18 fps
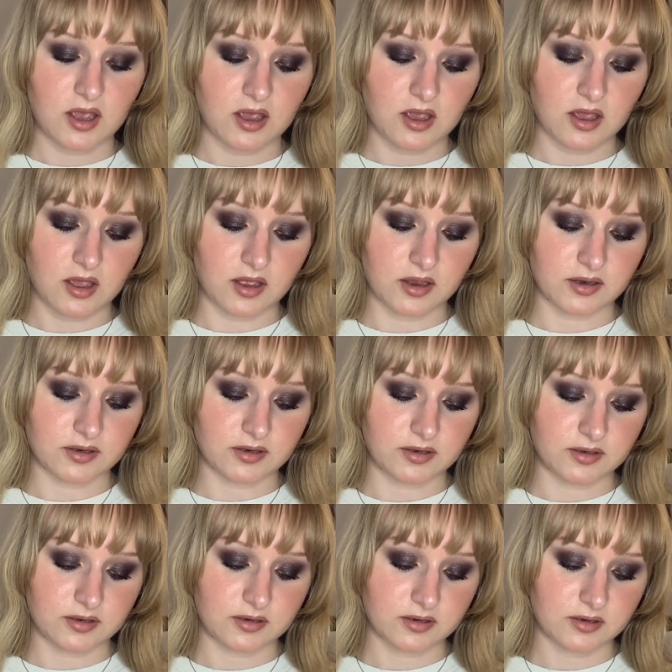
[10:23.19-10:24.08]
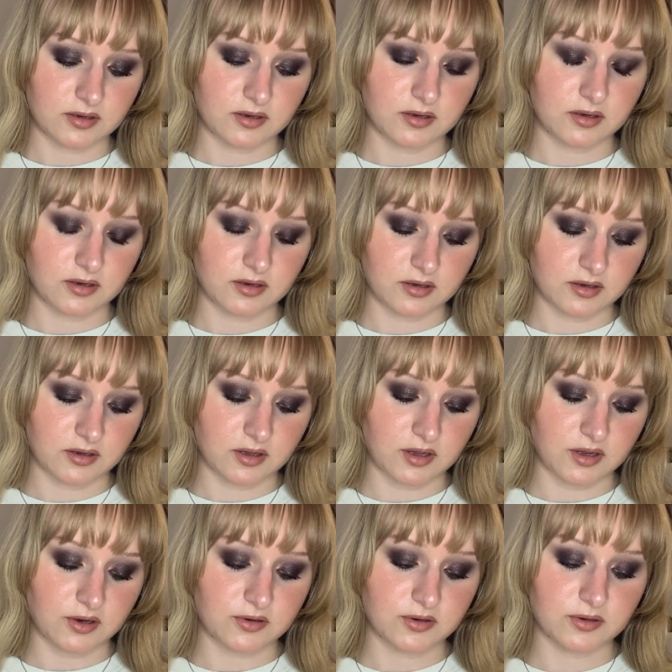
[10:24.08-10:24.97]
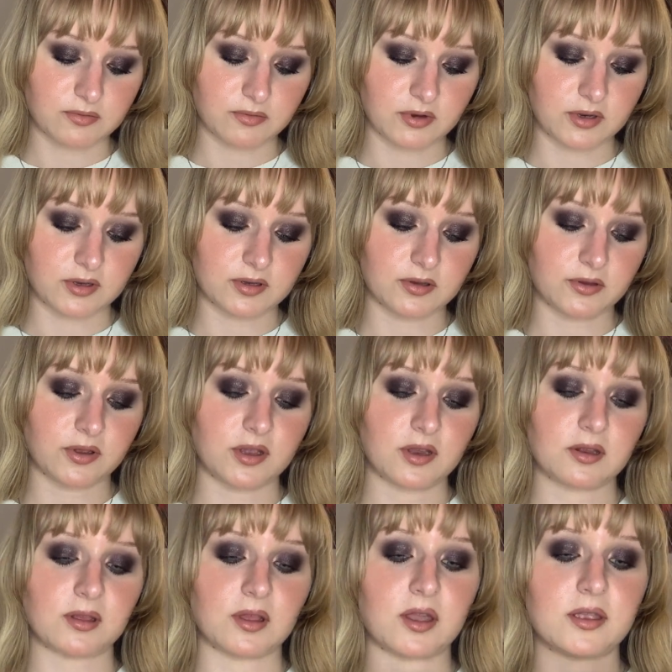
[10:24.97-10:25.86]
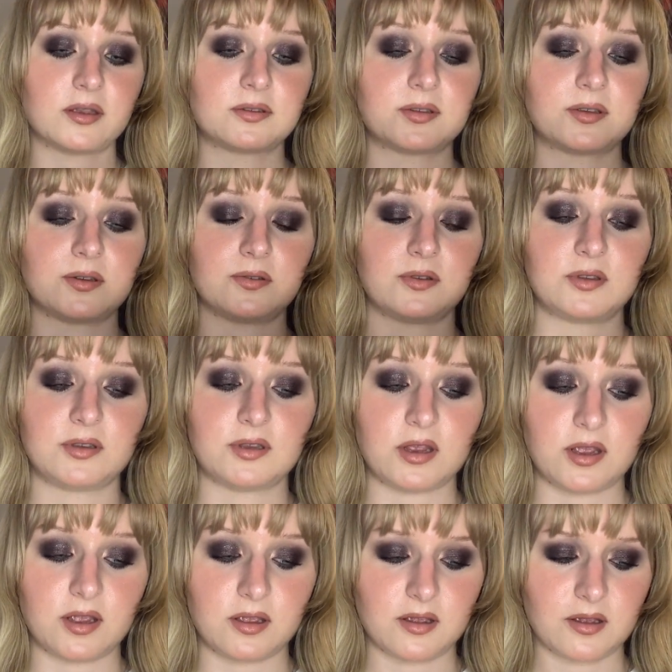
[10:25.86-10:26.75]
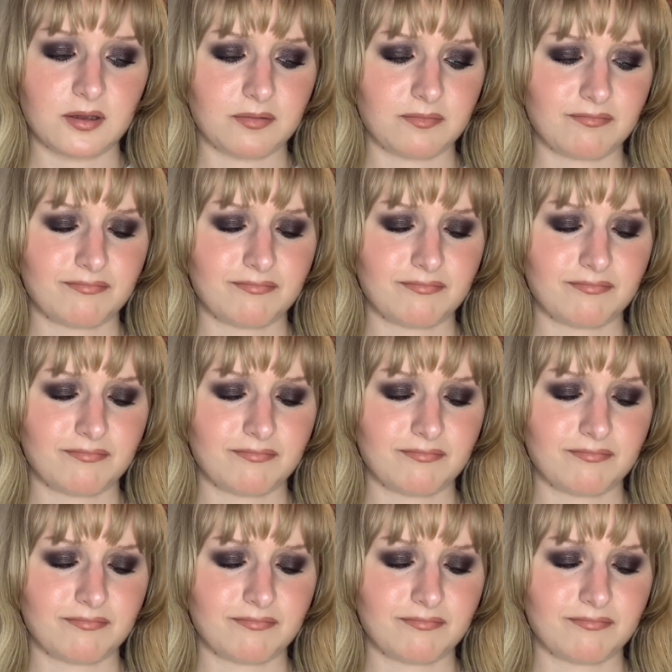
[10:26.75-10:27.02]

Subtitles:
And here's what it's looking like today.